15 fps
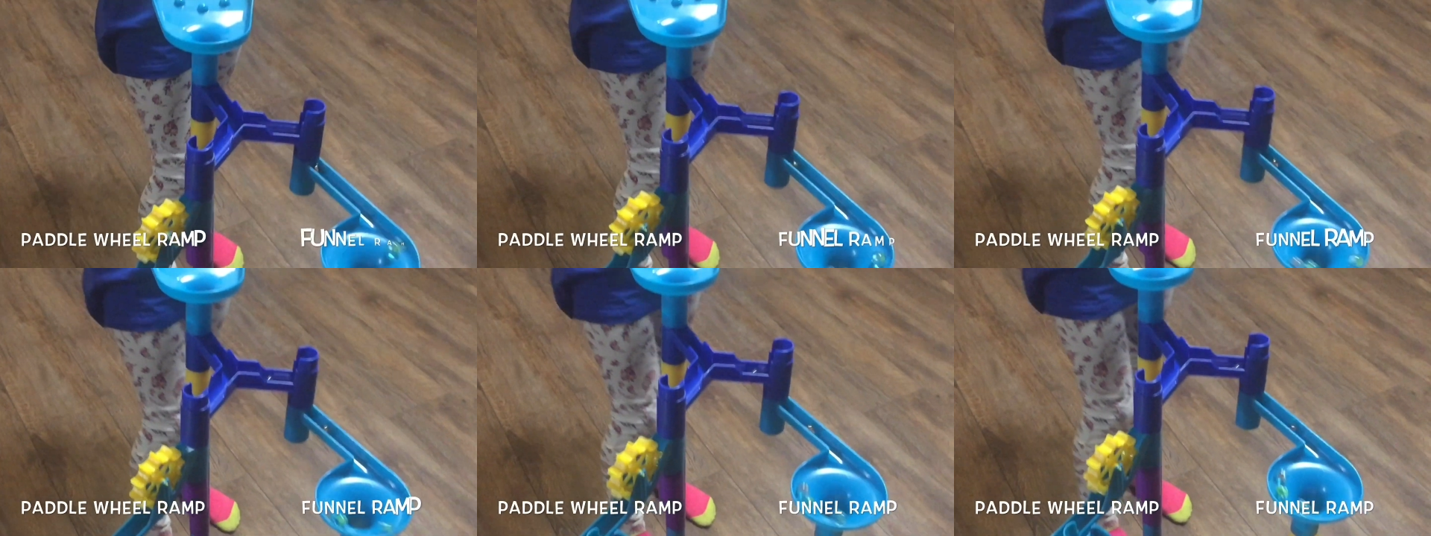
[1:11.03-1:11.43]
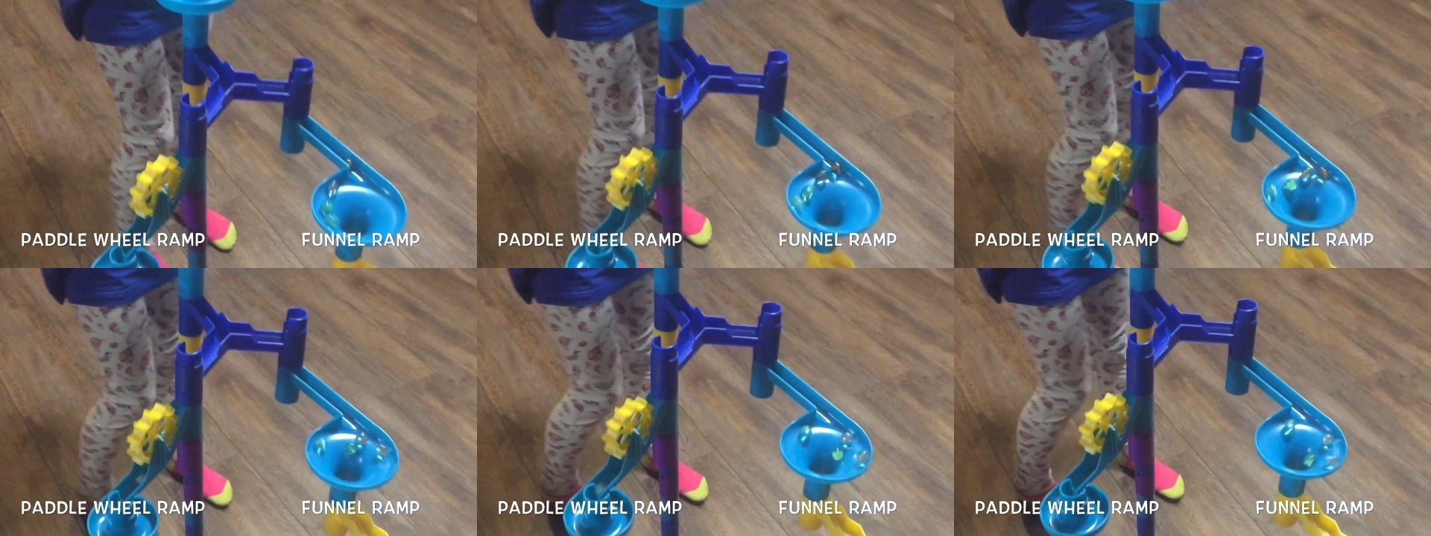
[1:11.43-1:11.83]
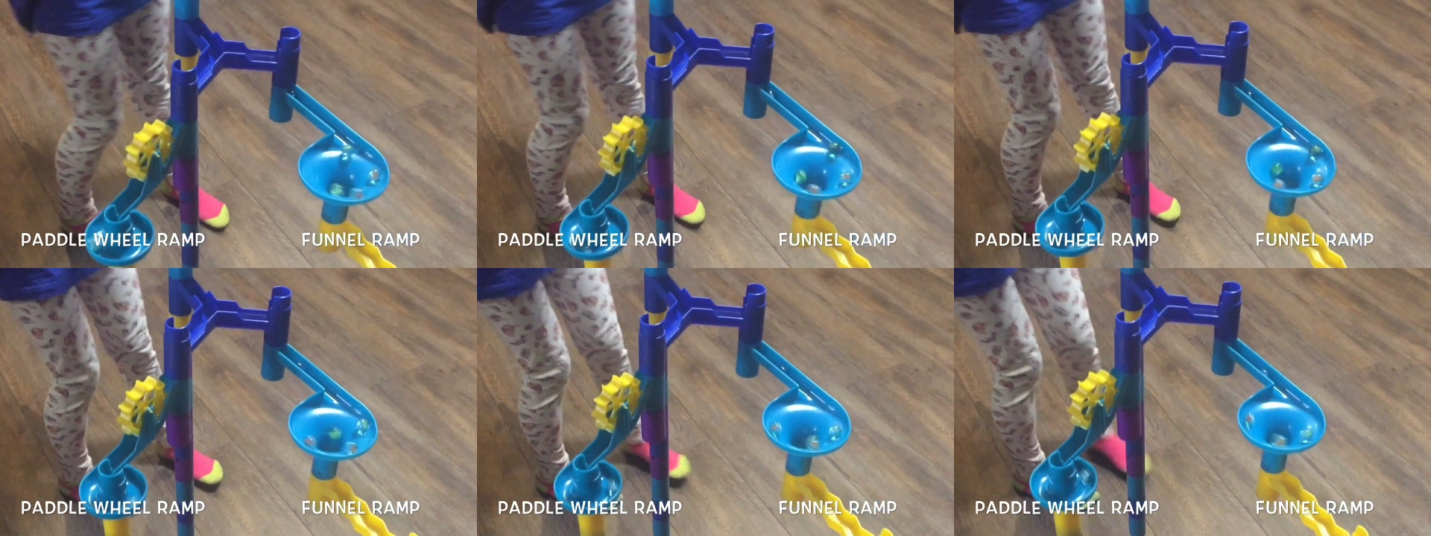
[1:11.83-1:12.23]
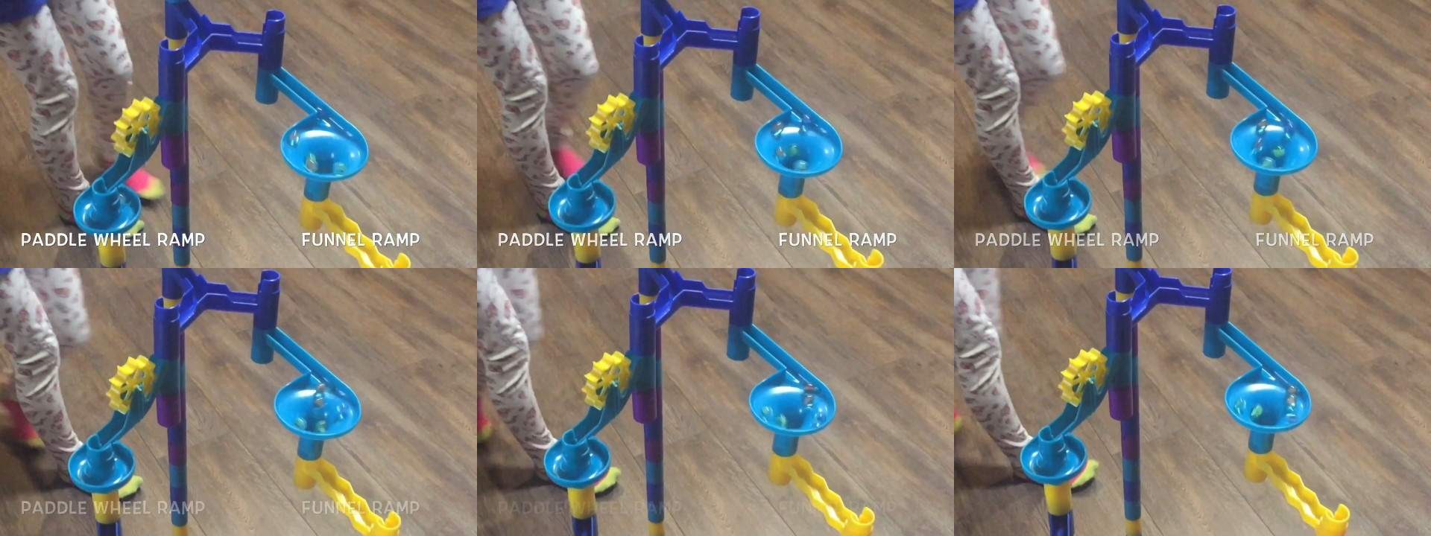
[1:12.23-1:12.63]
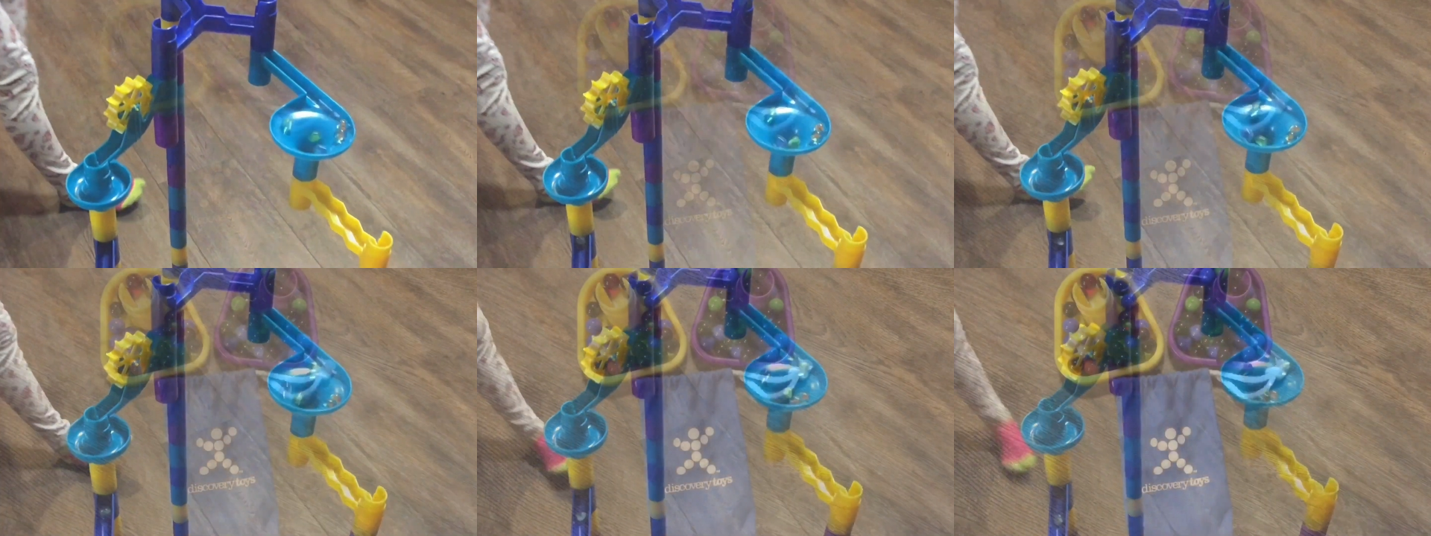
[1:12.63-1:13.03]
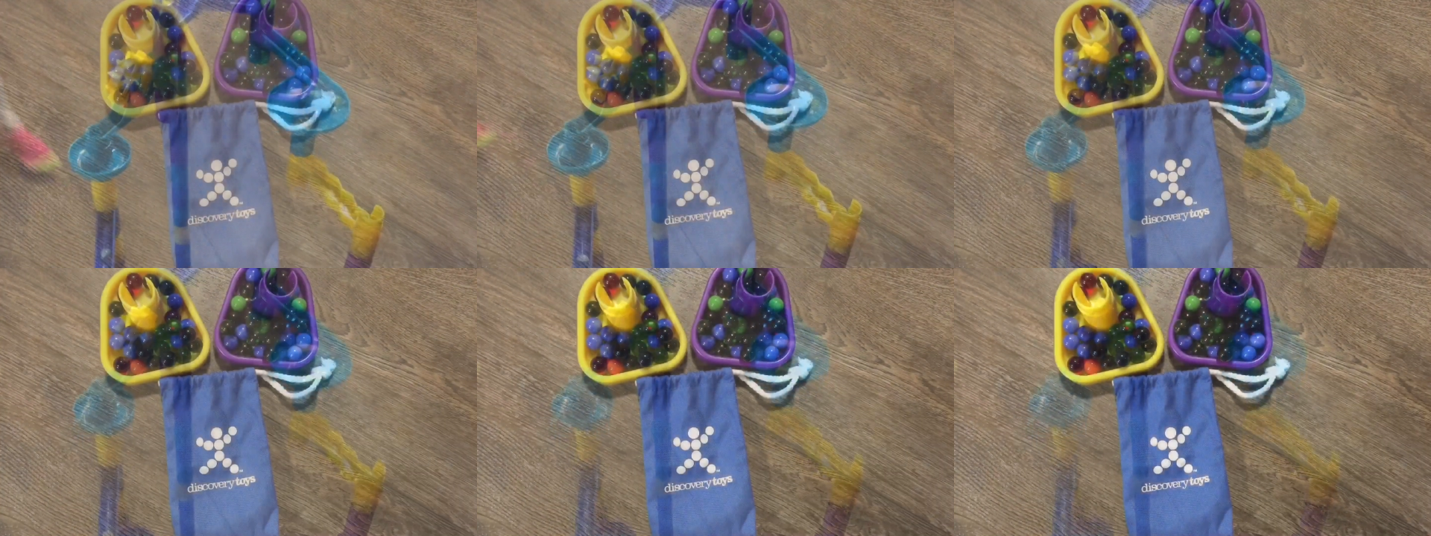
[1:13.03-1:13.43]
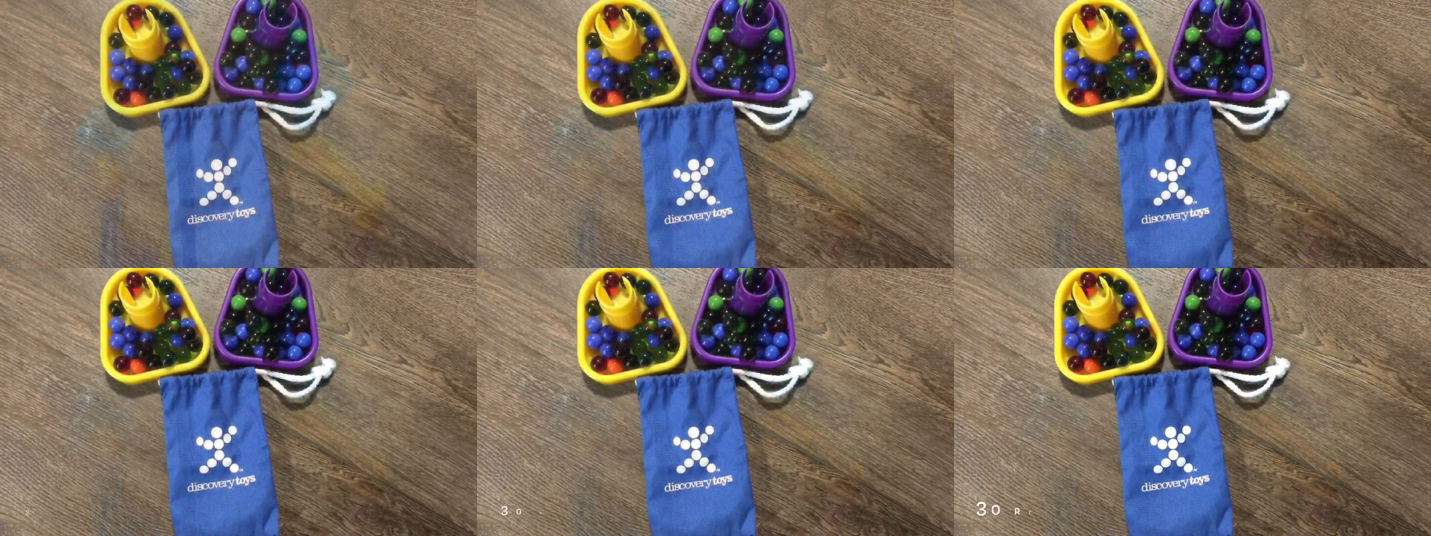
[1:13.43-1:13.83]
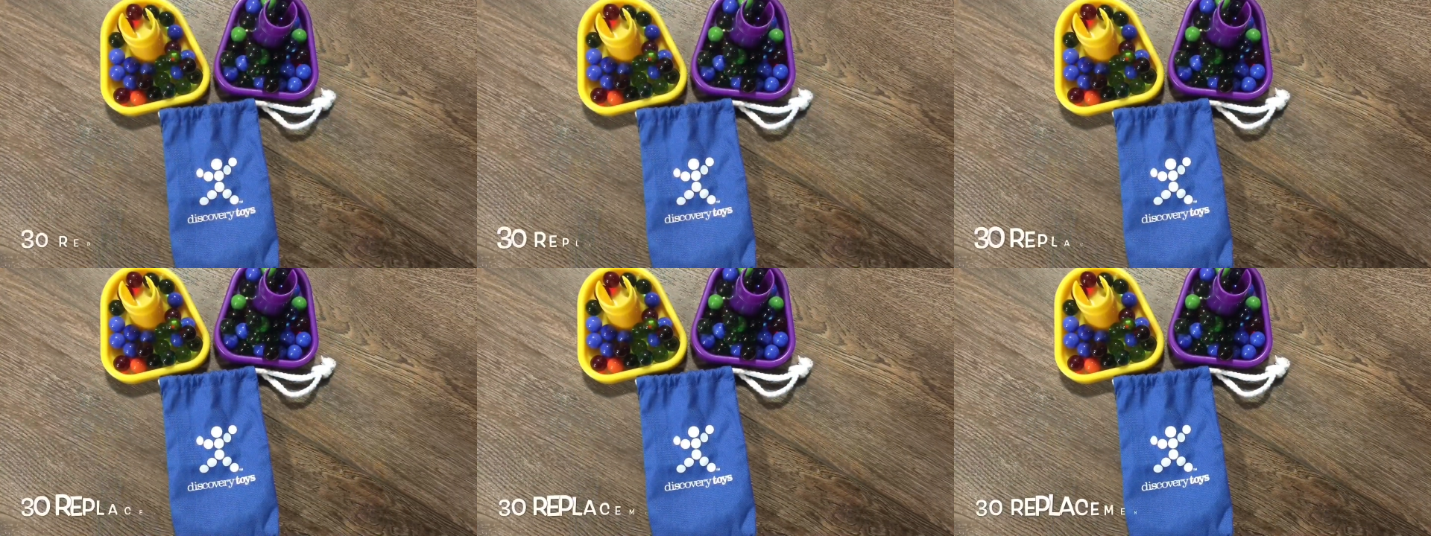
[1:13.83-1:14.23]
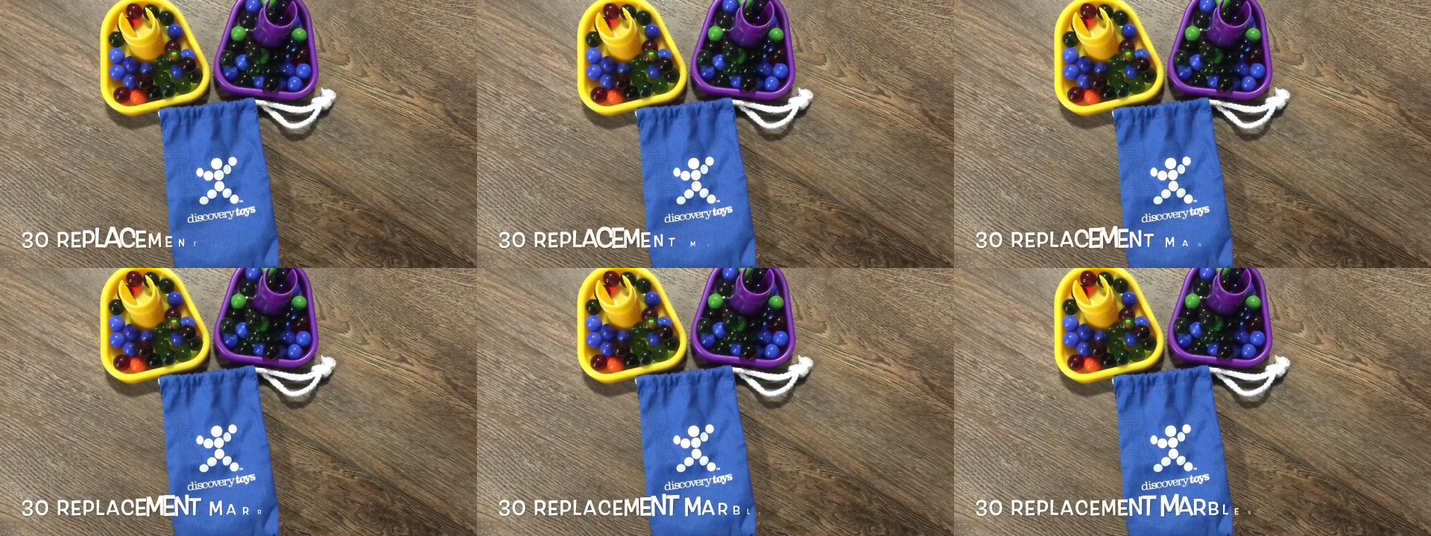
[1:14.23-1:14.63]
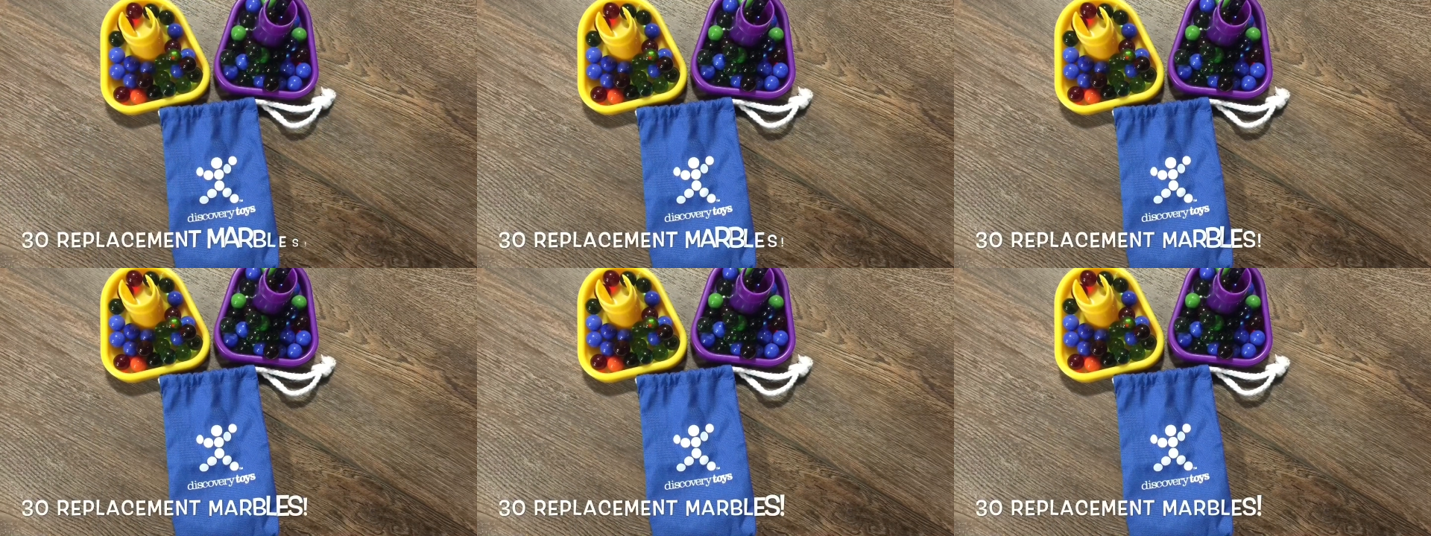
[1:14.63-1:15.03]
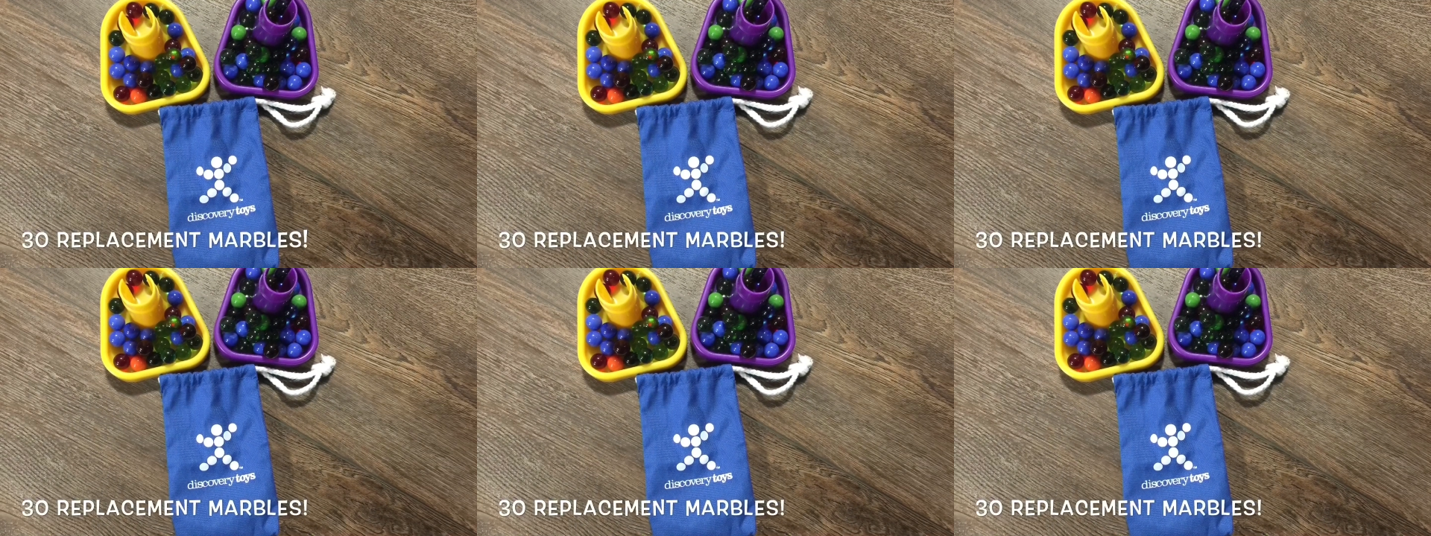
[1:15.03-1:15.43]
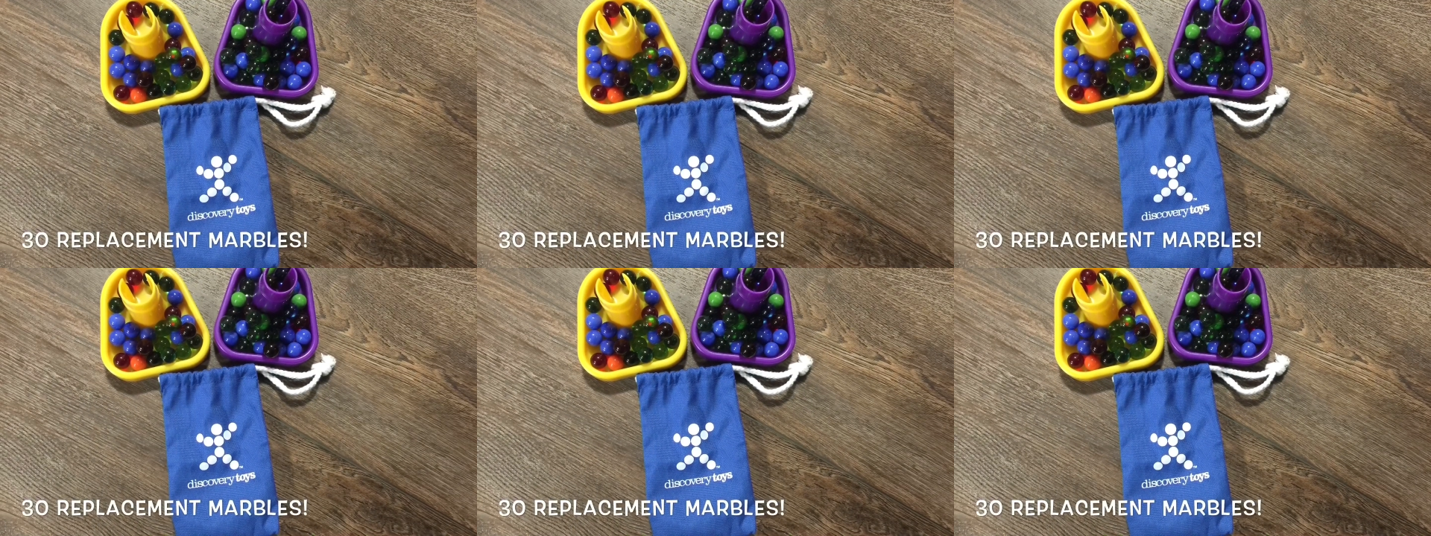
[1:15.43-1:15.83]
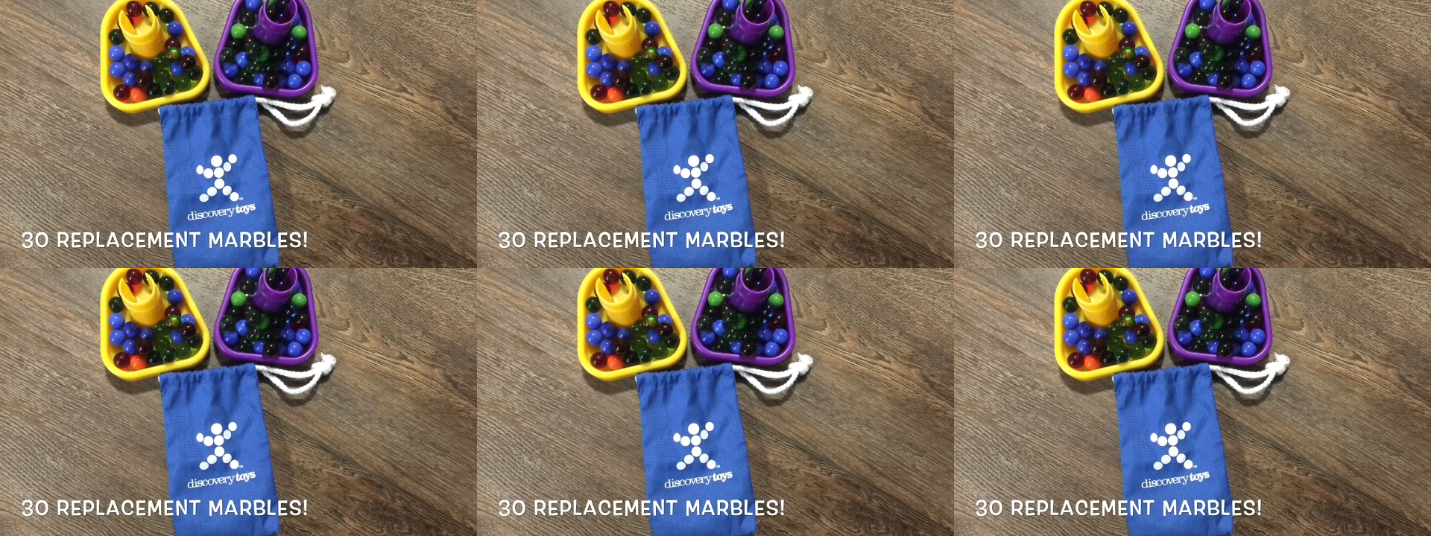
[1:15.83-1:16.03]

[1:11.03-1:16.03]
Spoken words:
No face is visible, so there are no lips to read.